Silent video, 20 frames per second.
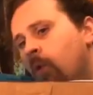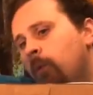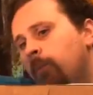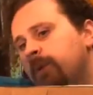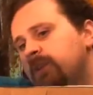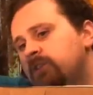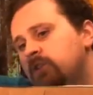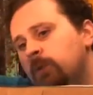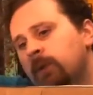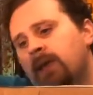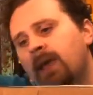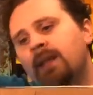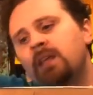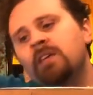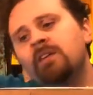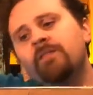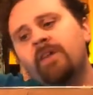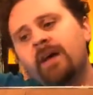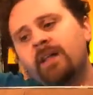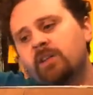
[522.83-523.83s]
be doing any
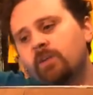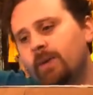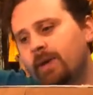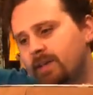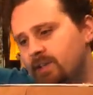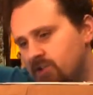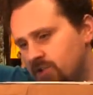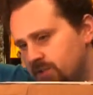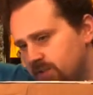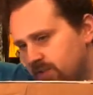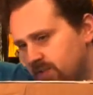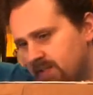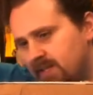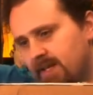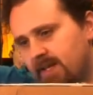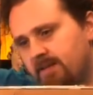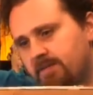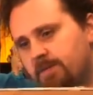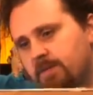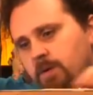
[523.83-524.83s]
evaluations
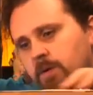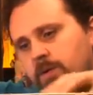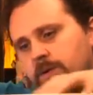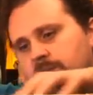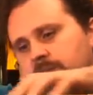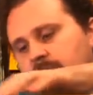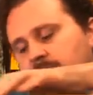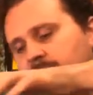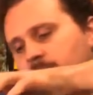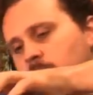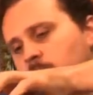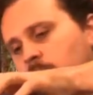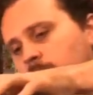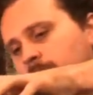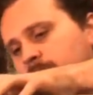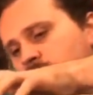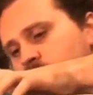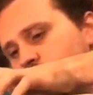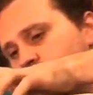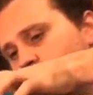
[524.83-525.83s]
today, folks. I will
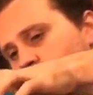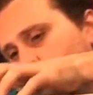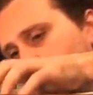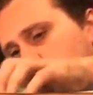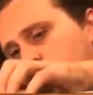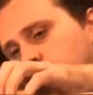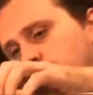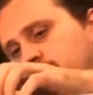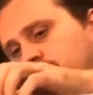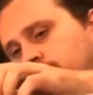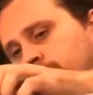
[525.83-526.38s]
be showing you some